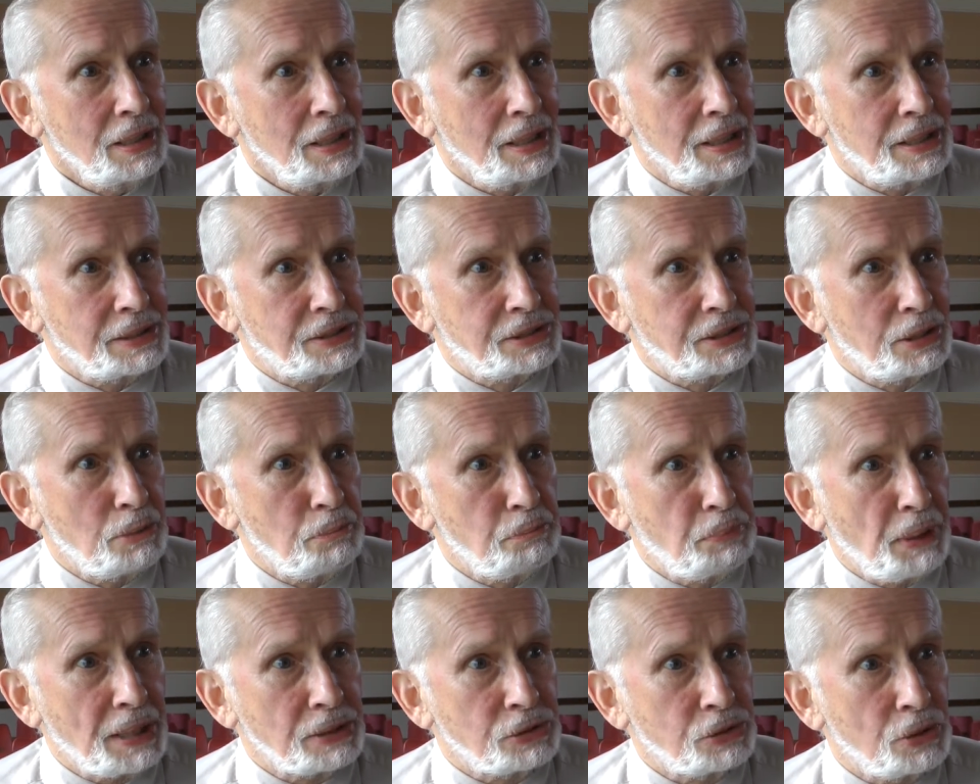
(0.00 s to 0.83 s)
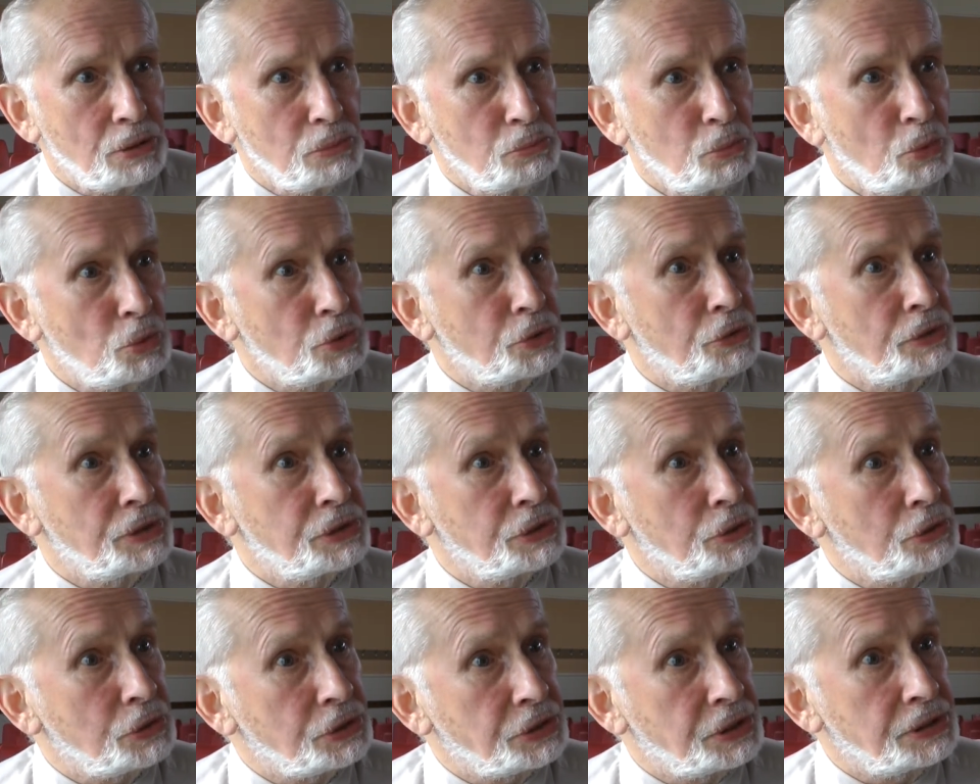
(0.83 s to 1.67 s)
its impact on water
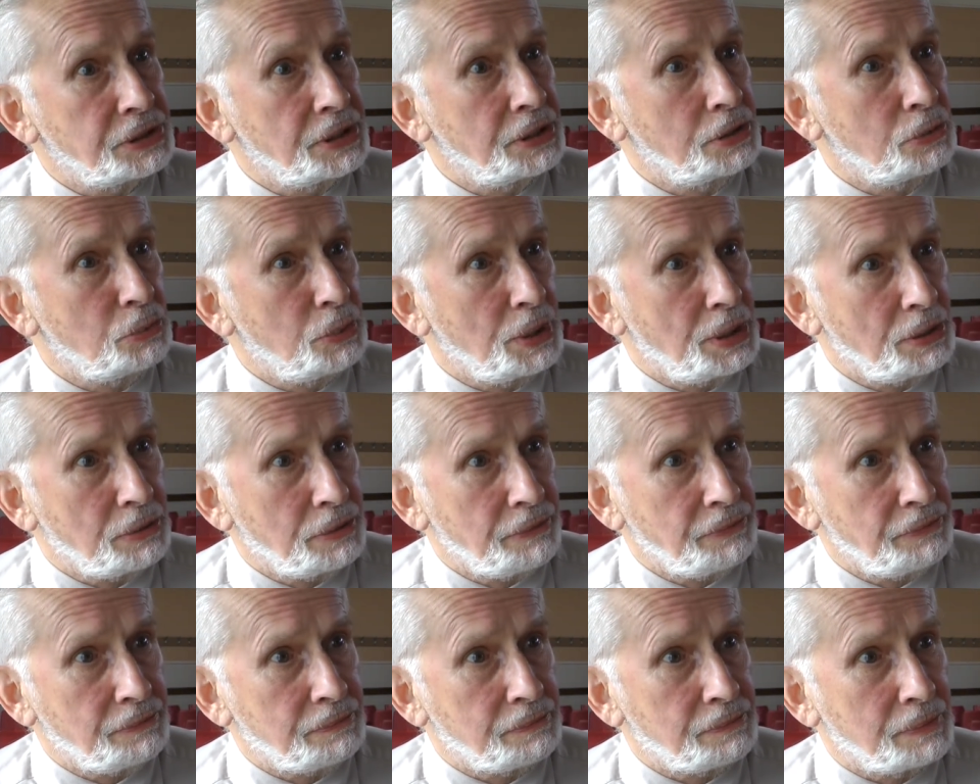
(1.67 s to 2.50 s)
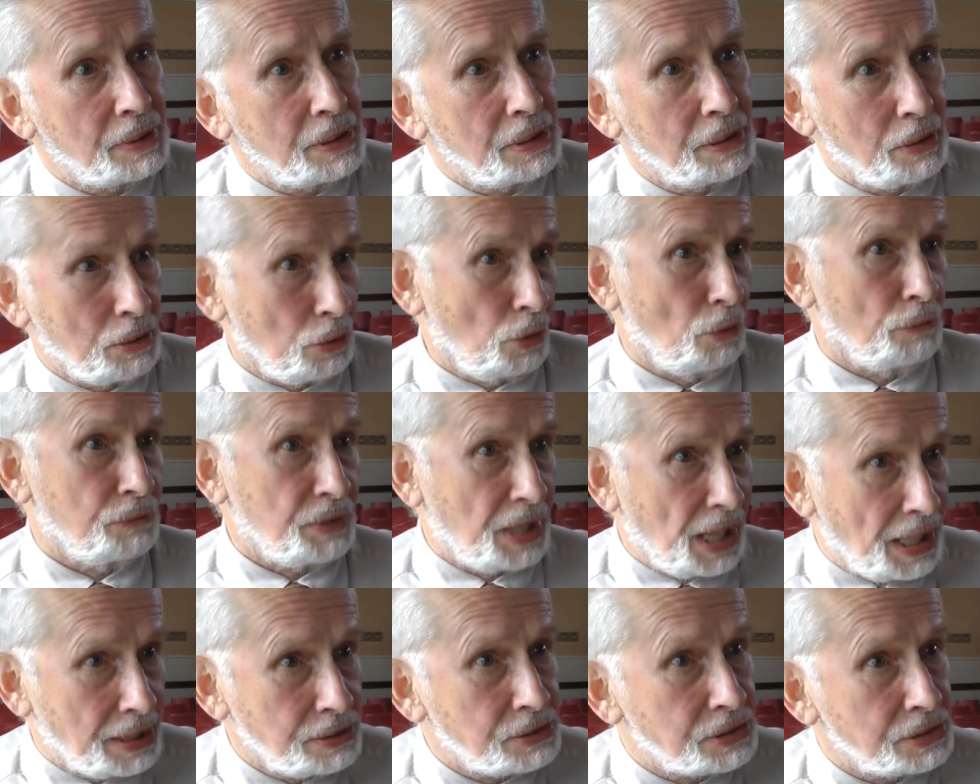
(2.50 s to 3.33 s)
resources in the Weald
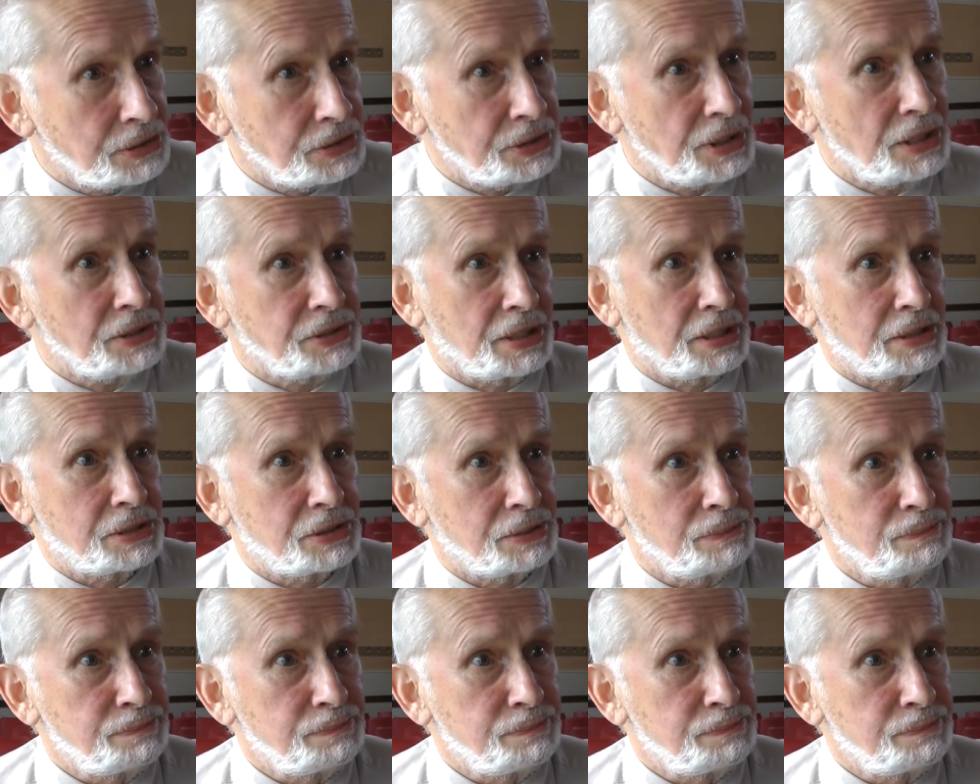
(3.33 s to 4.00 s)
of Kent and Sussex.